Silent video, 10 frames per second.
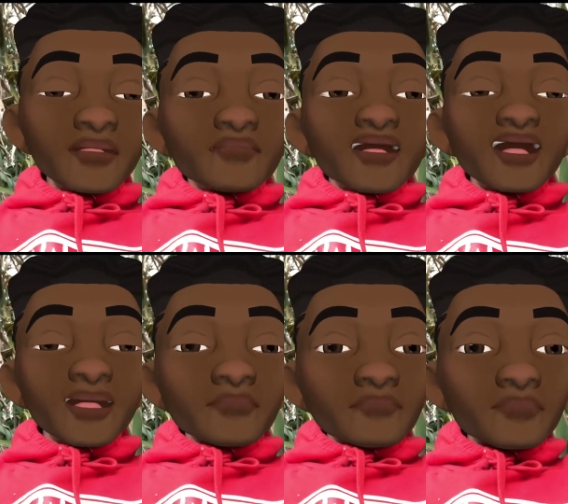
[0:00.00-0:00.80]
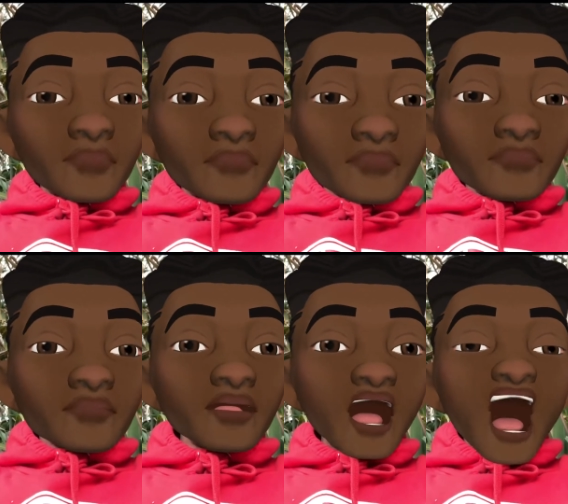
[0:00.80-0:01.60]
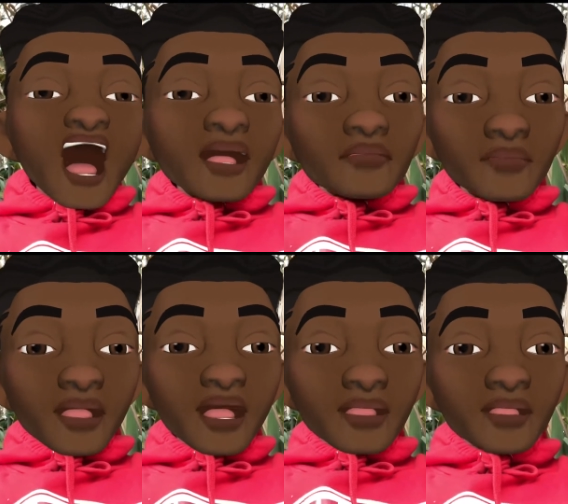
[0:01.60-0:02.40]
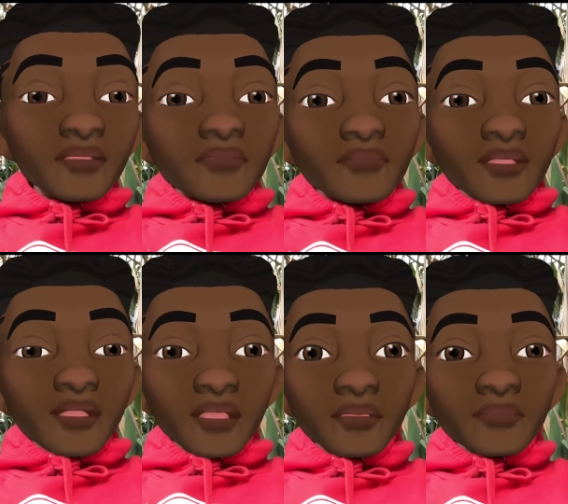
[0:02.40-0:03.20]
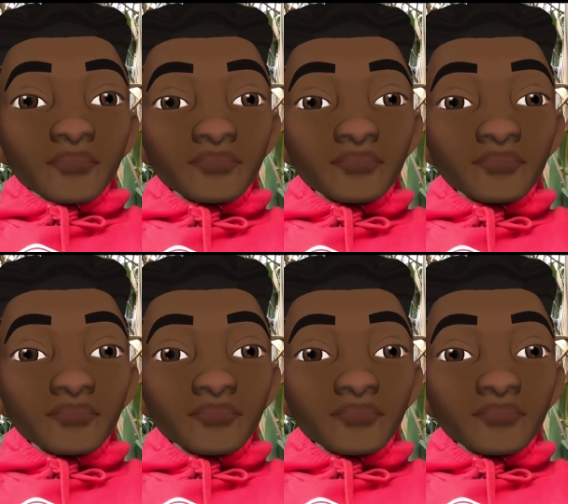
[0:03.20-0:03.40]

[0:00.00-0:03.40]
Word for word: but look, before I play the video,